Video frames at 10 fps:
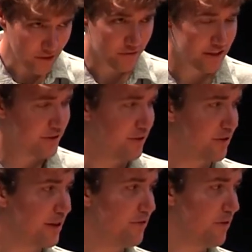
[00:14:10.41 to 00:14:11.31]
ratchet your
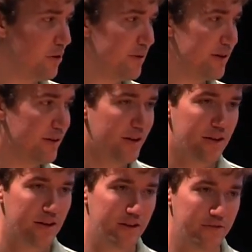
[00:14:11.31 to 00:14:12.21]
key forward,
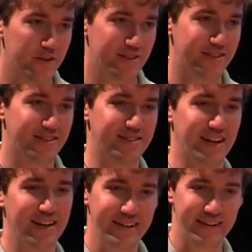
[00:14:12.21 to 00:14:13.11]
you first
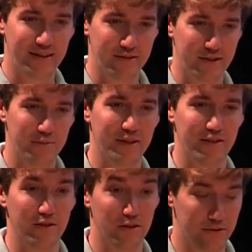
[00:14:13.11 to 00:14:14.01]
sign delta with
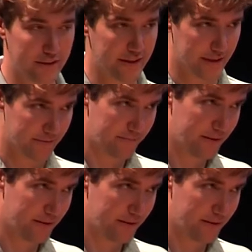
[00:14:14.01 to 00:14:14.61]
your old key.